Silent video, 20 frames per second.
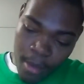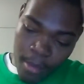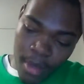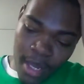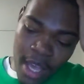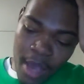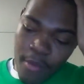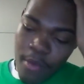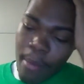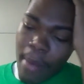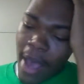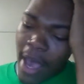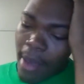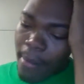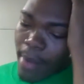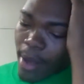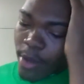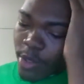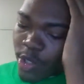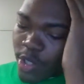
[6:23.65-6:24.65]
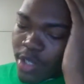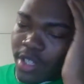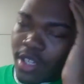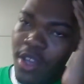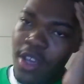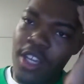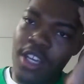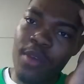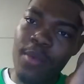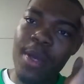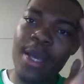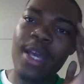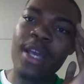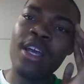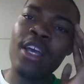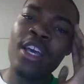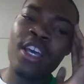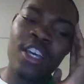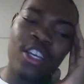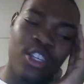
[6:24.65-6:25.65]
Playing with my emotions. So
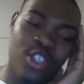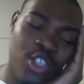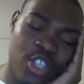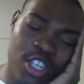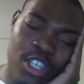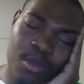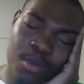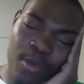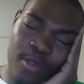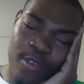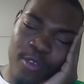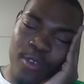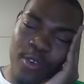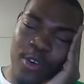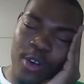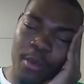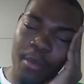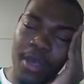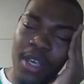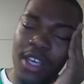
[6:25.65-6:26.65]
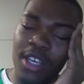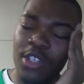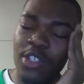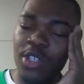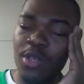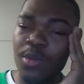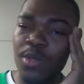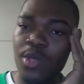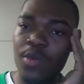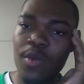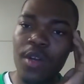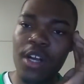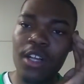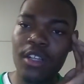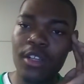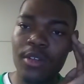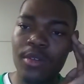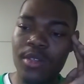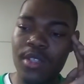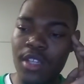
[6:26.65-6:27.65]
anyway, she's performing. She was doing her
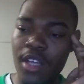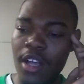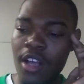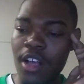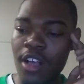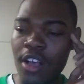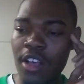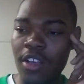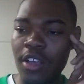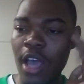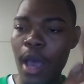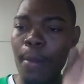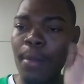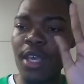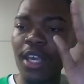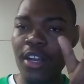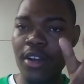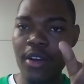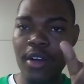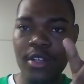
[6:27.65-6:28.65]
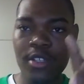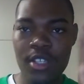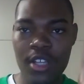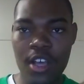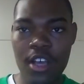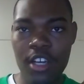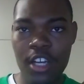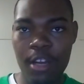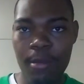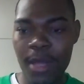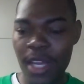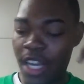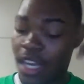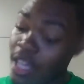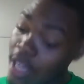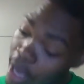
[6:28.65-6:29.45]
little song. I'm going to get on her song in a minute.